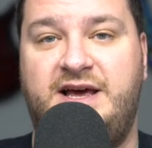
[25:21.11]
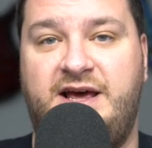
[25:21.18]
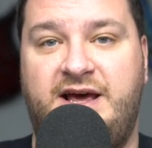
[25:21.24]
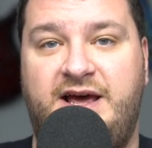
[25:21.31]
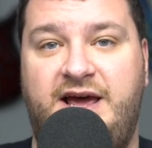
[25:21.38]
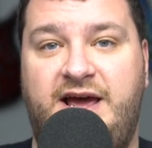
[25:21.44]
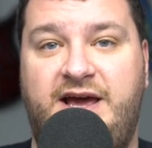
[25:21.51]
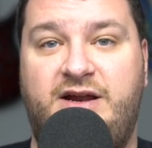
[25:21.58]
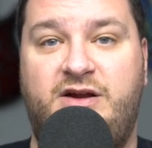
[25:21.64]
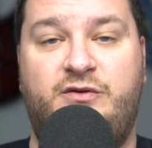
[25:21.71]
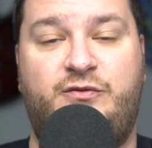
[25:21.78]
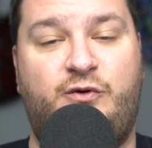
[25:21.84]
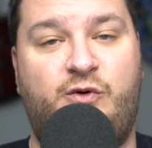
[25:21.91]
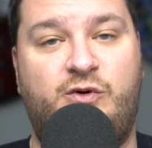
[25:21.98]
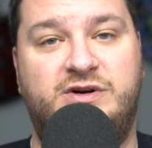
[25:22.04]
And, of
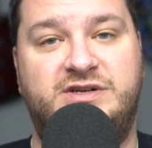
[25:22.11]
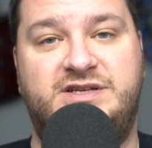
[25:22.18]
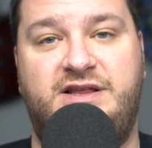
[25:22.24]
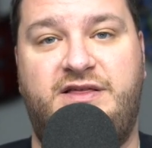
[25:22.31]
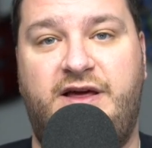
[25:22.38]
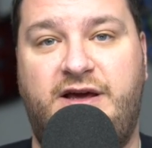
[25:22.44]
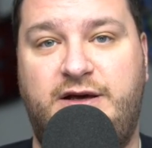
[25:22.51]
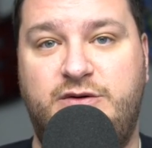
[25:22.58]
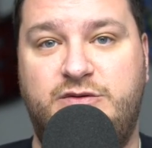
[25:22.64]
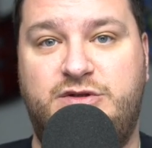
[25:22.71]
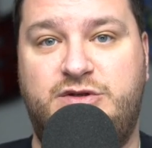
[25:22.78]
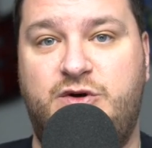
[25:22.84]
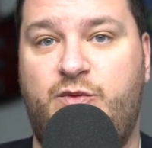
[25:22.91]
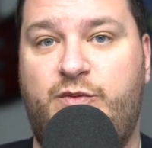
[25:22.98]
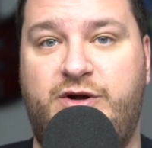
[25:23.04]
course, thank you so
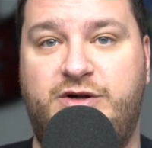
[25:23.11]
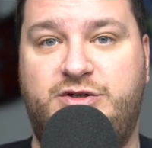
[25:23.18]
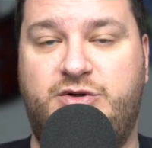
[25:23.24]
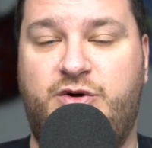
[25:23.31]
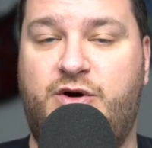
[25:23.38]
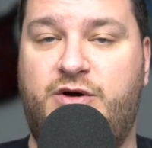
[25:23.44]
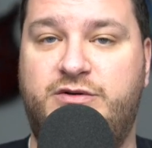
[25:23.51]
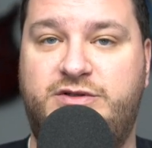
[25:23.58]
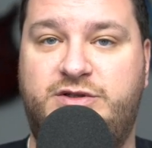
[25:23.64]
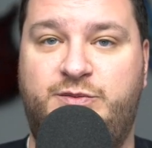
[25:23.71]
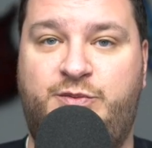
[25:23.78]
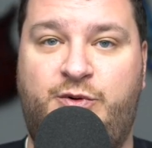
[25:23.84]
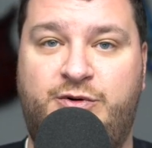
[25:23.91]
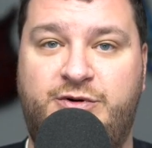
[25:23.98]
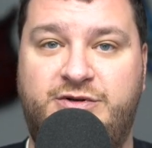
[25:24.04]
much to all the
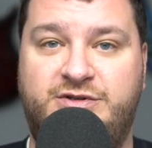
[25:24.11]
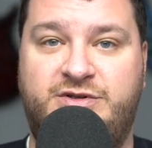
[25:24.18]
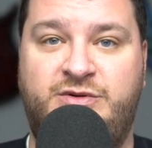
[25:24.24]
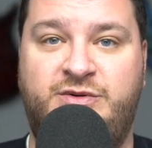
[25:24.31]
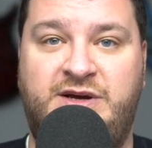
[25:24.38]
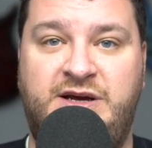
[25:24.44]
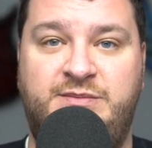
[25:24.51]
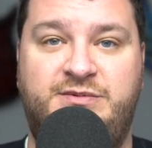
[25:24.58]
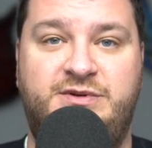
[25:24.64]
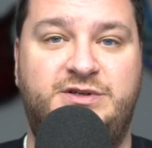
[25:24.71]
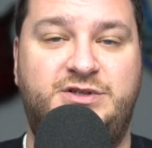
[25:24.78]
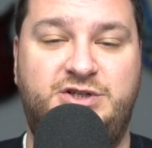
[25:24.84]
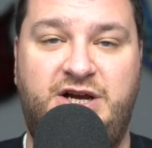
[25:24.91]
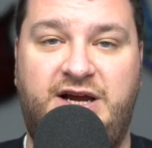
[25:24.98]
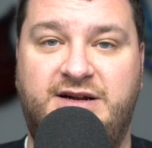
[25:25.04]
supporters who keep this
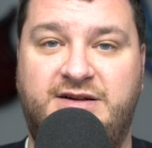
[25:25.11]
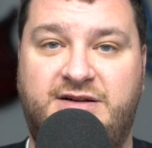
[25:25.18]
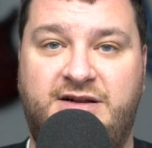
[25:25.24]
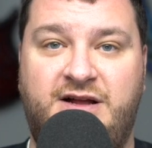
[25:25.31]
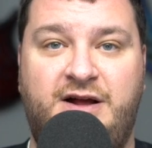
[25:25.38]
channel,